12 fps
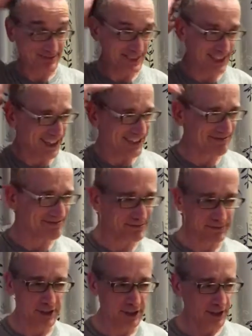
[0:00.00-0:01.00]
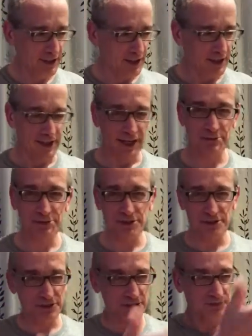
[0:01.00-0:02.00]
Okay, I'm just
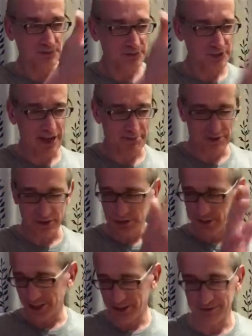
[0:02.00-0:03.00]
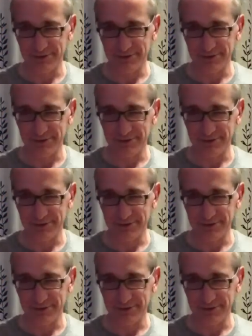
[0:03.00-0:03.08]
going to start from the top and go down.